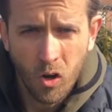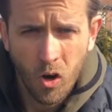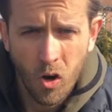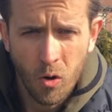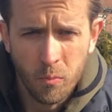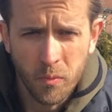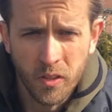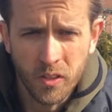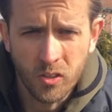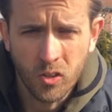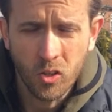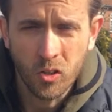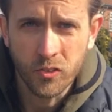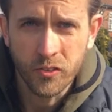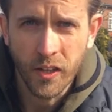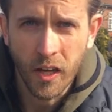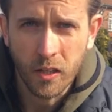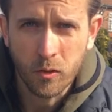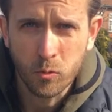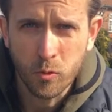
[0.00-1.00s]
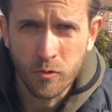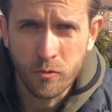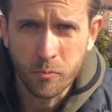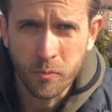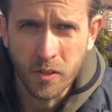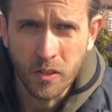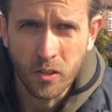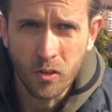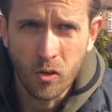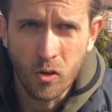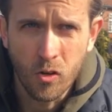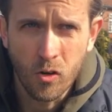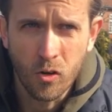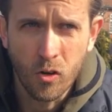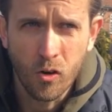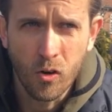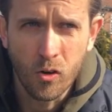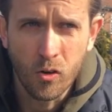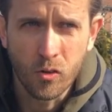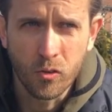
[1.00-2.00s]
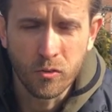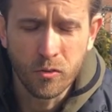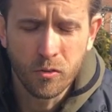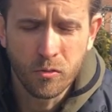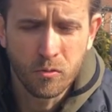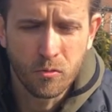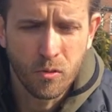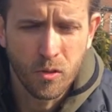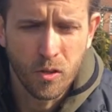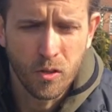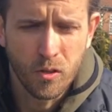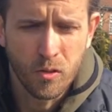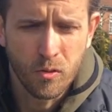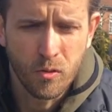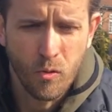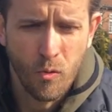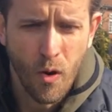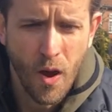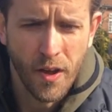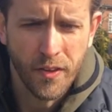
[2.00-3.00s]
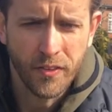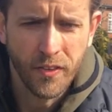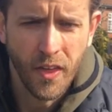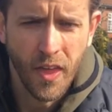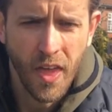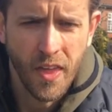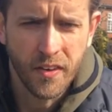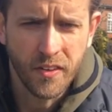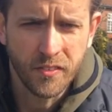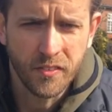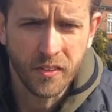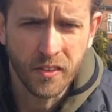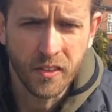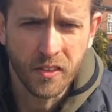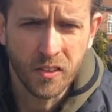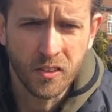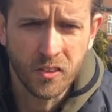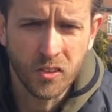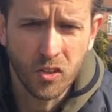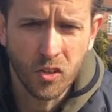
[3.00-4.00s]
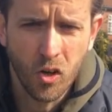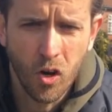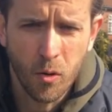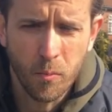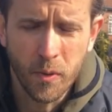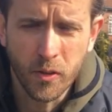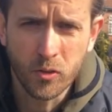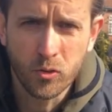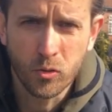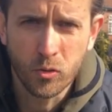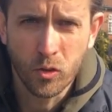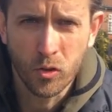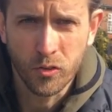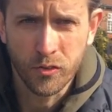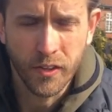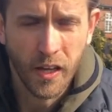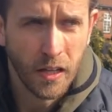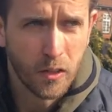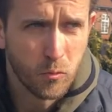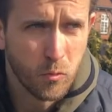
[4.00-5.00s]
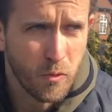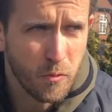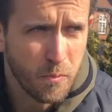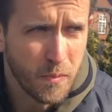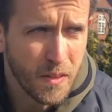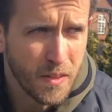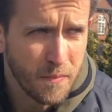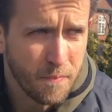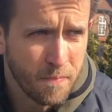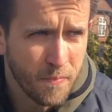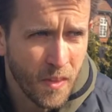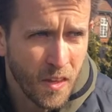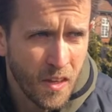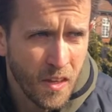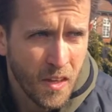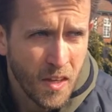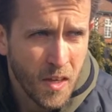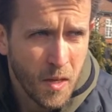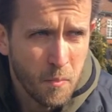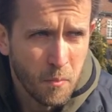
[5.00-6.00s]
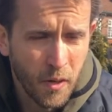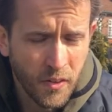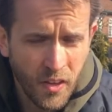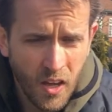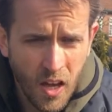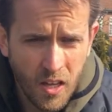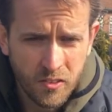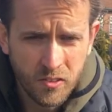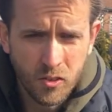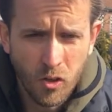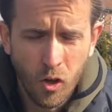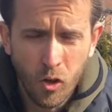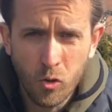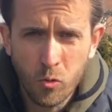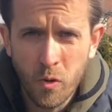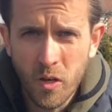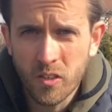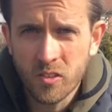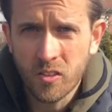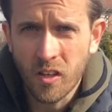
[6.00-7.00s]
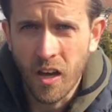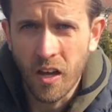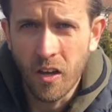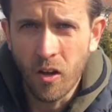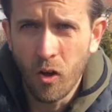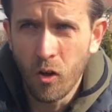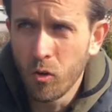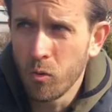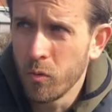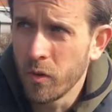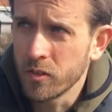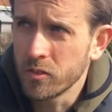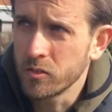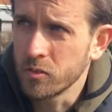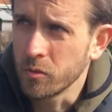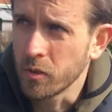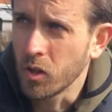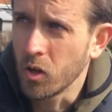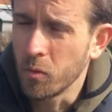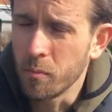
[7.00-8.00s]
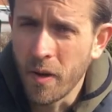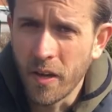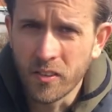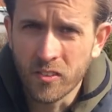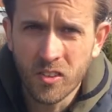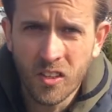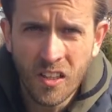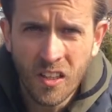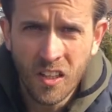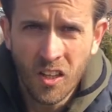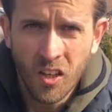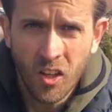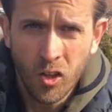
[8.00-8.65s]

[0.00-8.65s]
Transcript: come in contact with me or, or uh, write anything in the comment to contact with me. But as always, I always recommend